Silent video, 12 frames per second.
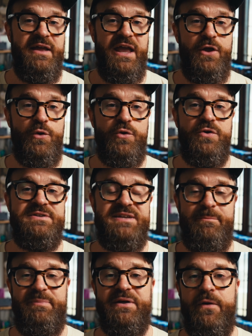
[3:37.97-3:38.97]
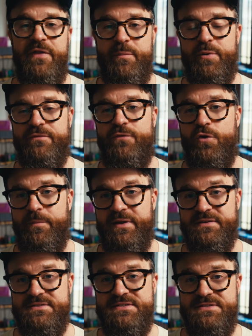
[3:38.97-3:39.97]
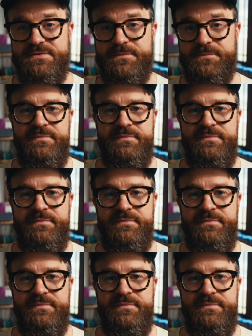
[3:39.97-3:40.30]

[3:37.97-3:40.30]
in order to build a performance.